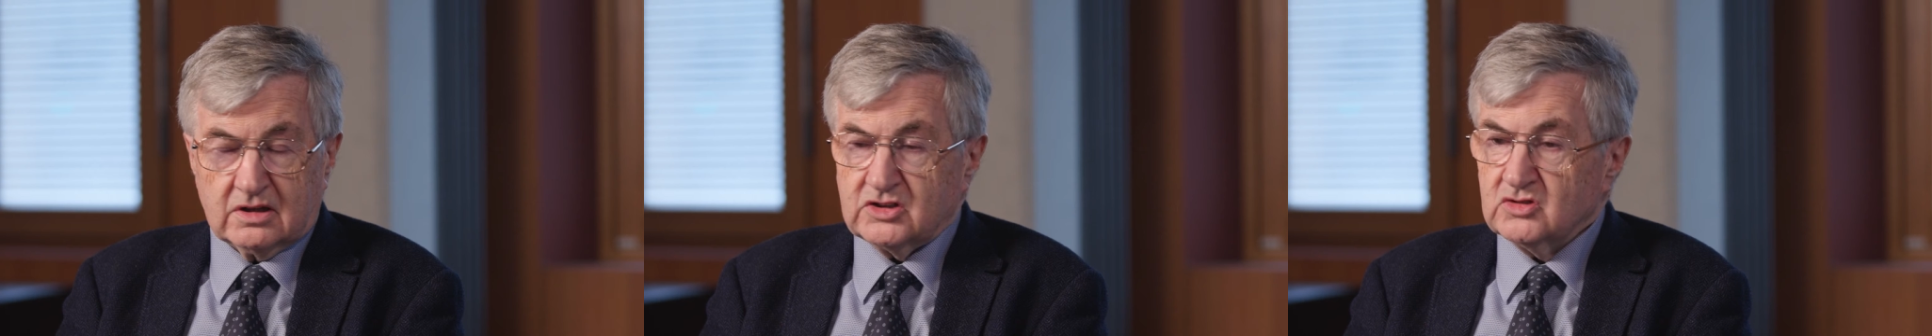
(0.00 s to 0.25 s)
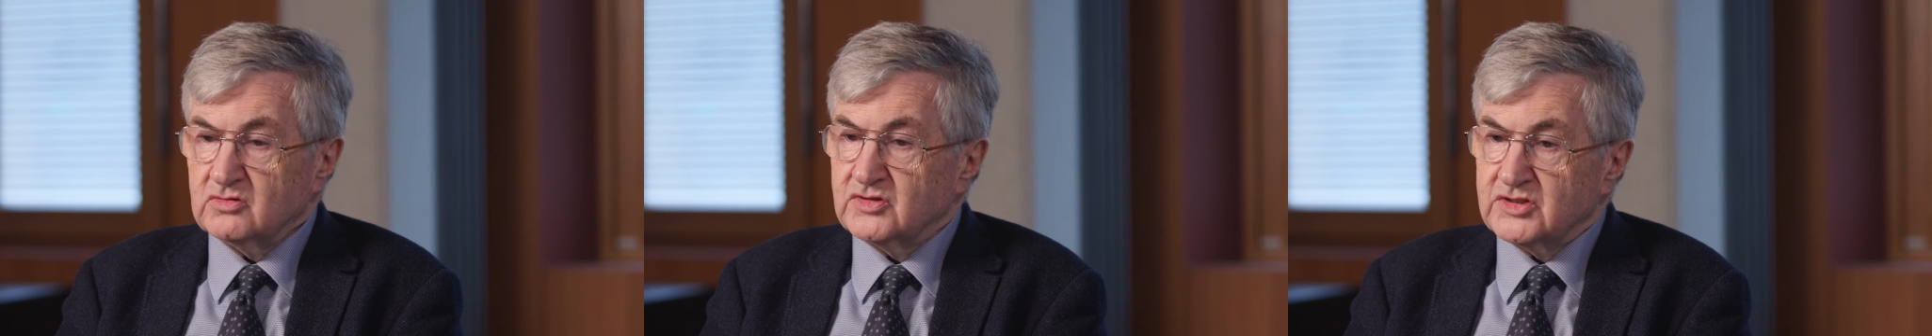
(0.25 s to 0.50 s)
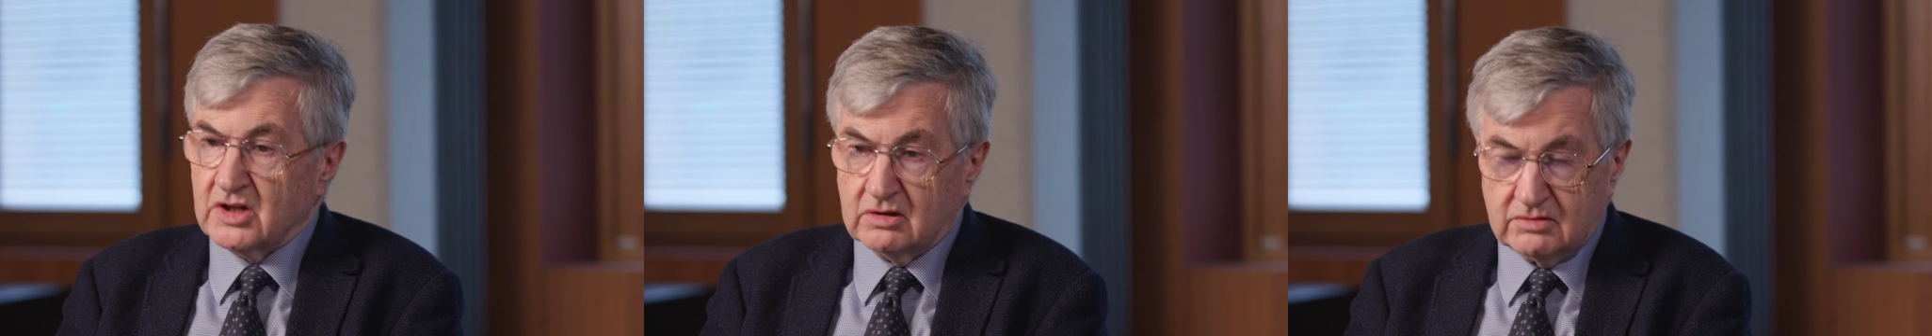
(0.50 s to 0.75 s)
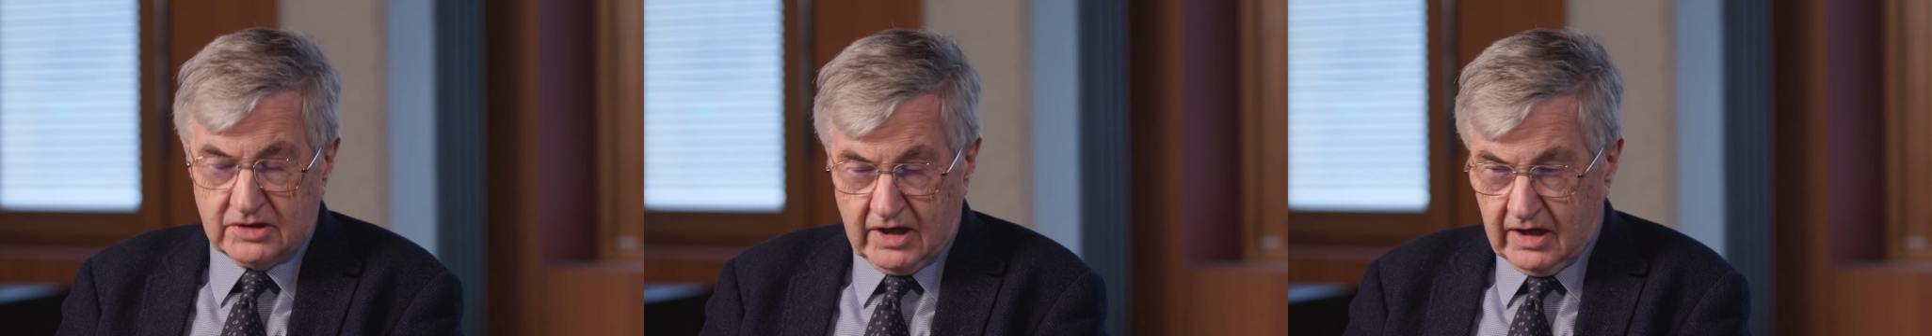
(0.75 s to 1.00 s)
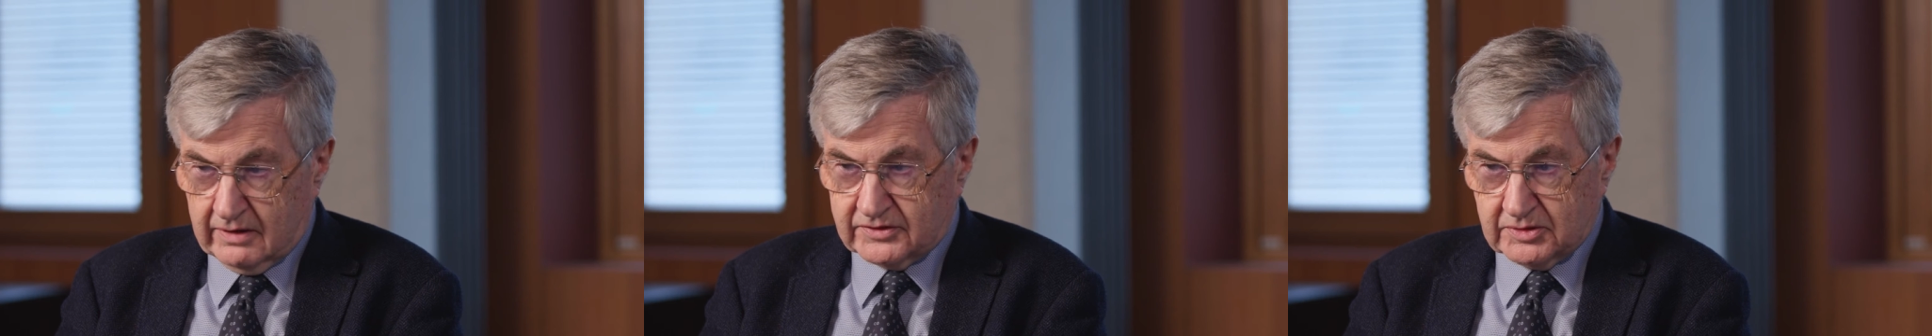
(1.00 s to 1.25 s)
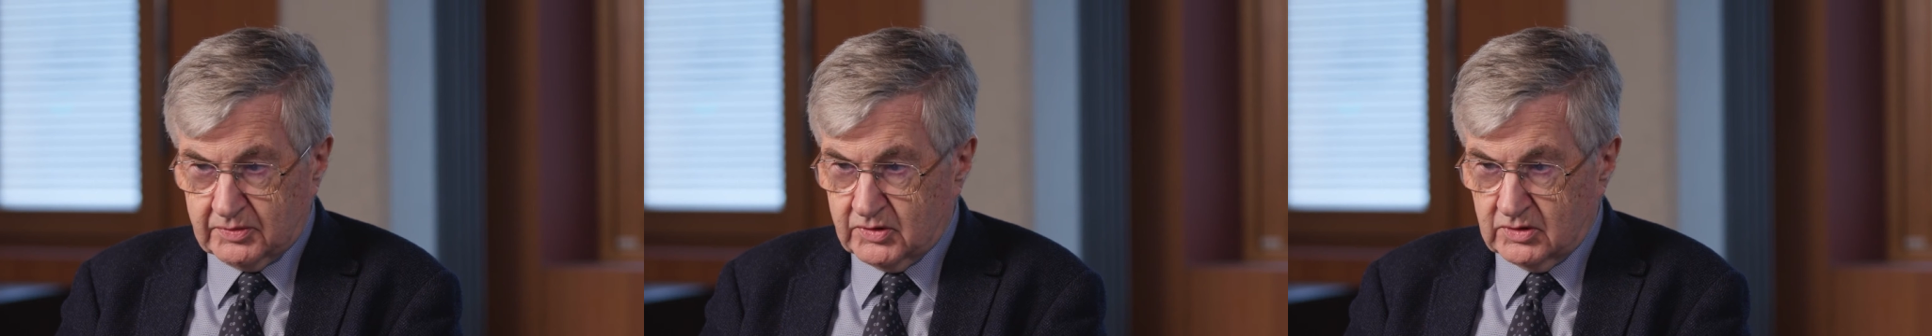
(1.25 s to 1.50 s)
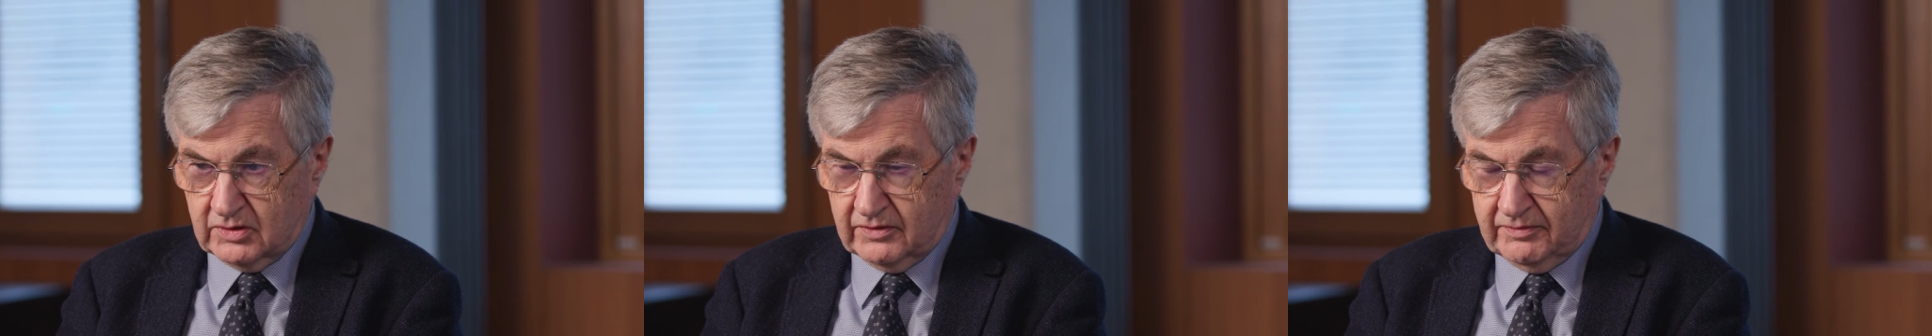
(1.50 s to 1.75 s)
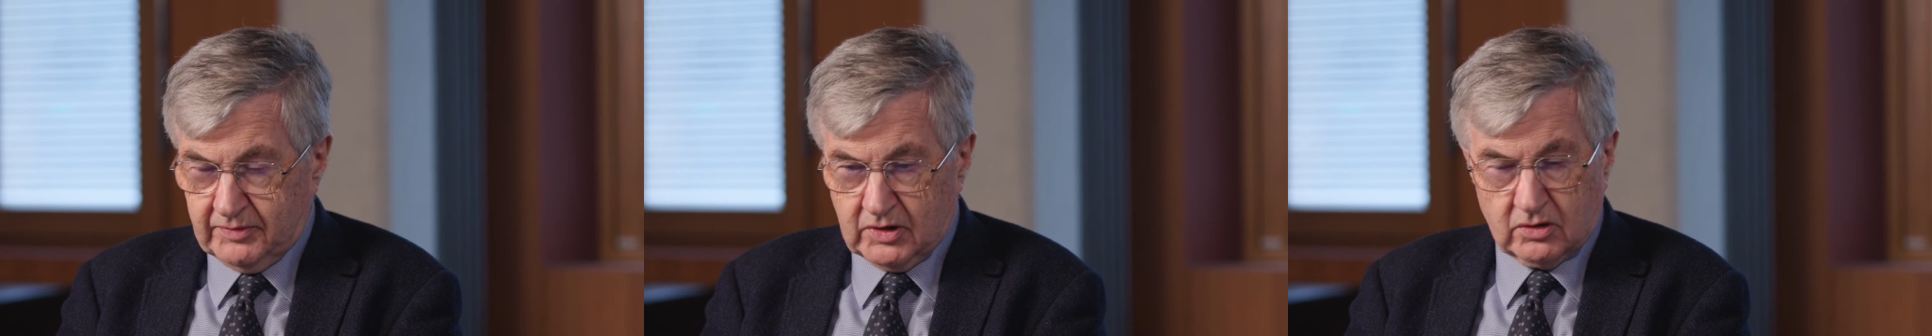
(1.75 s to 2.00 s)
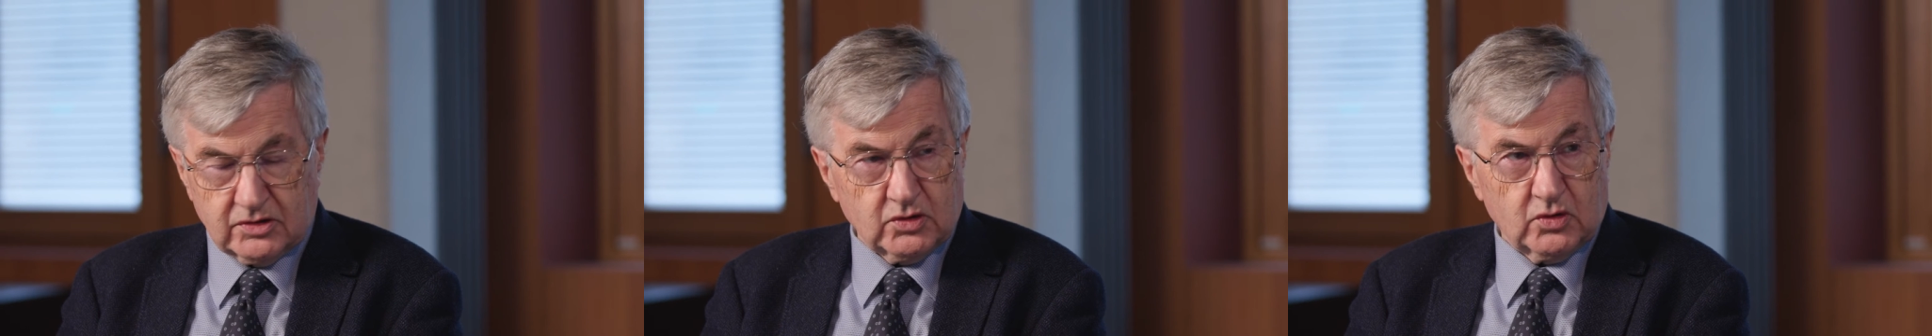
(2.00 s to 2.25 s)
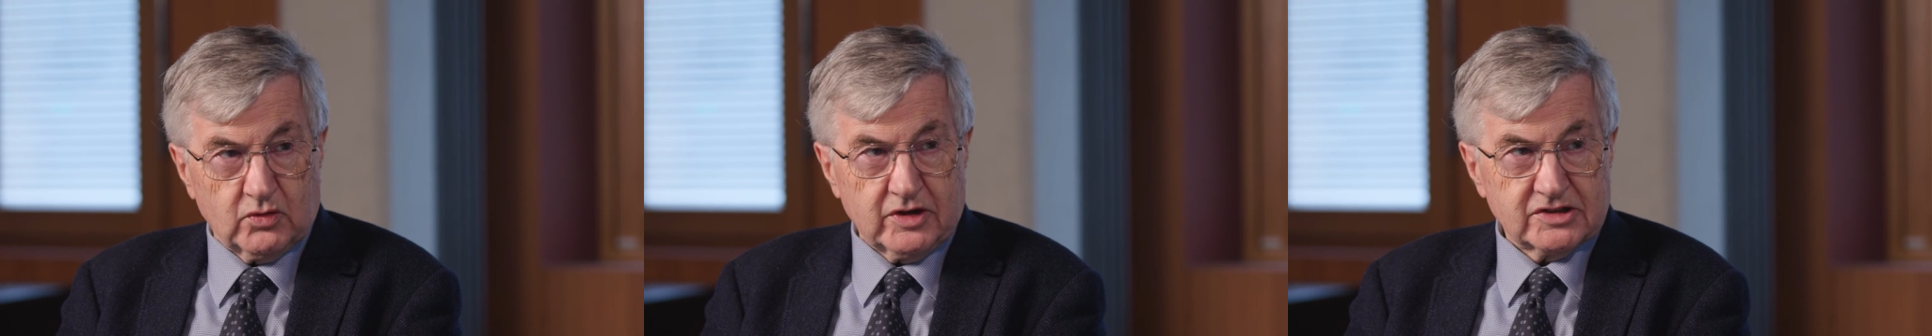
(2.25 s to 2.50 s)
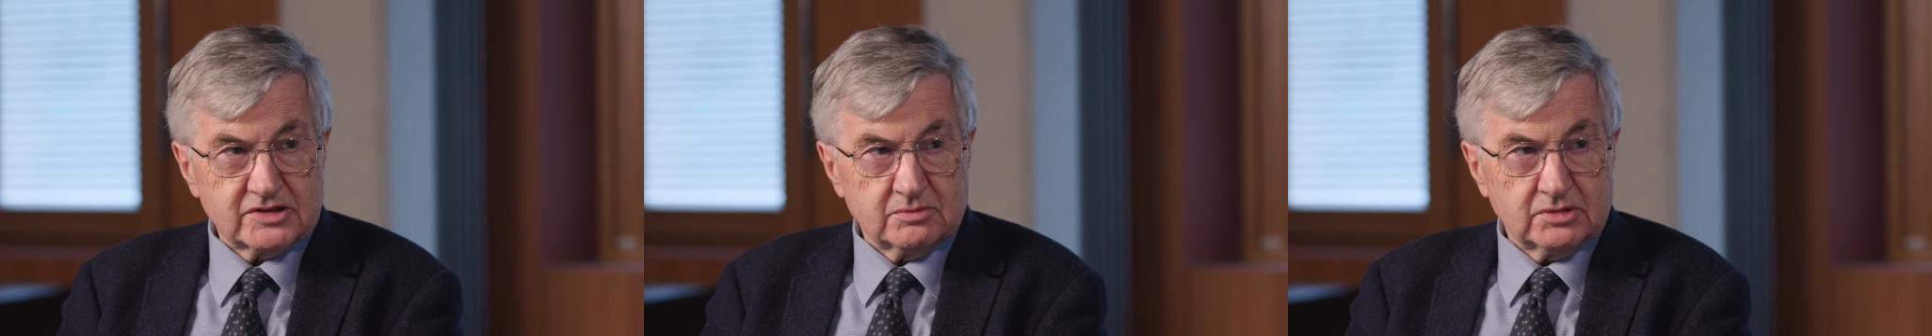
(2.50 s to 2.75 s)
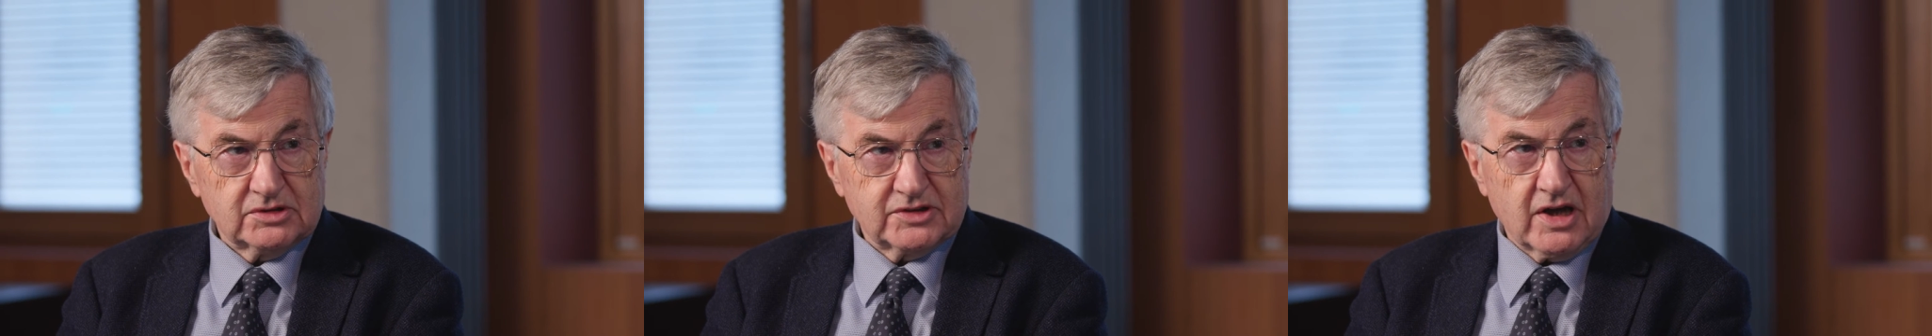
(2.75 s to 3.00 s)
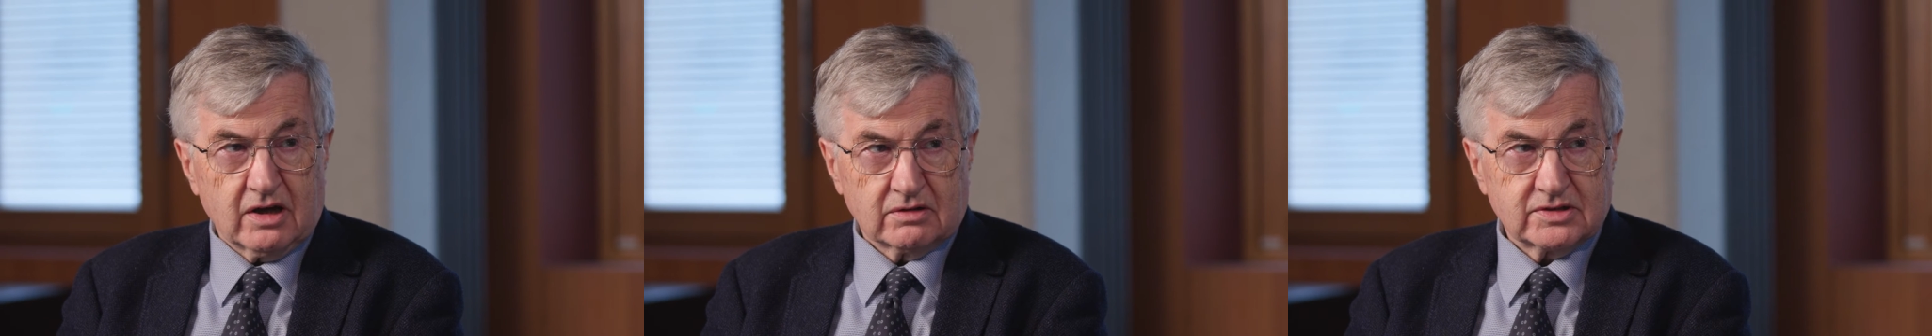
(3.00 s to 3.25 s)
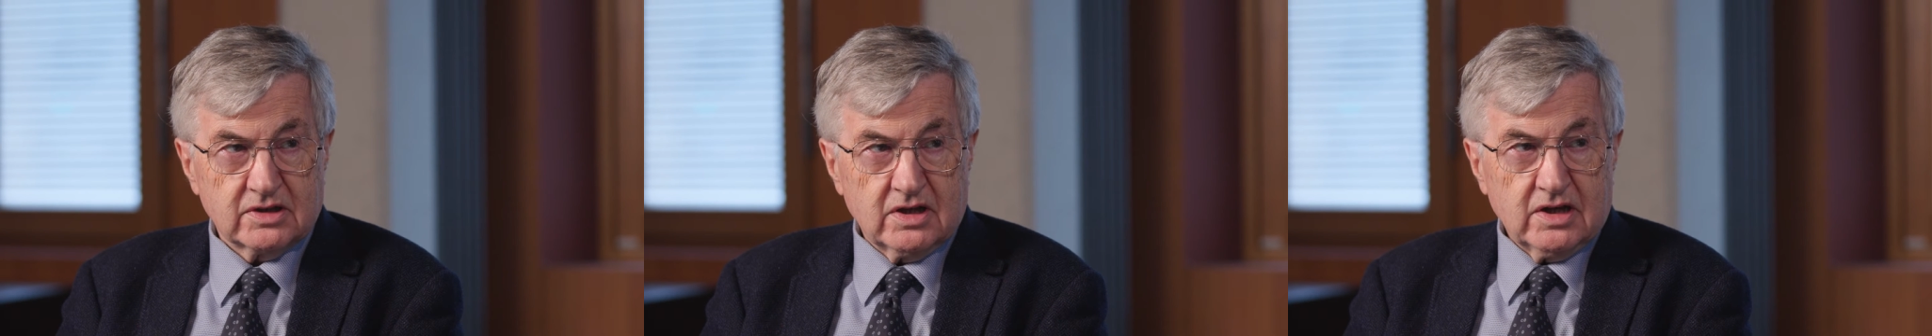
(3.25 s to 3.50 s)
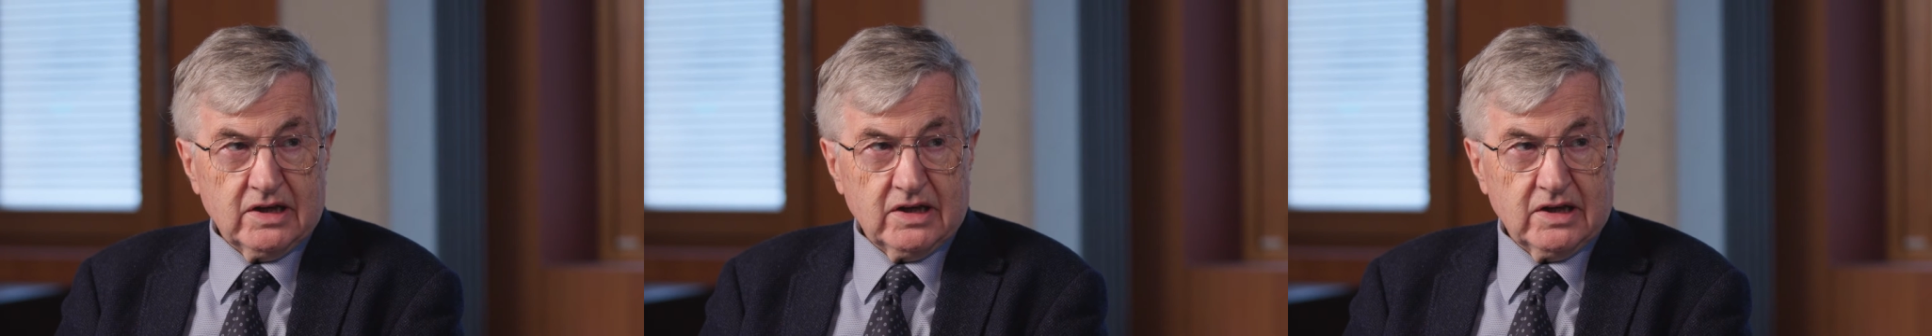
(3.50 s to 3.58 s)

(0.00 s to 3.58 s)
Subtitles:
You don't have to prove beyond all reasonable doubt.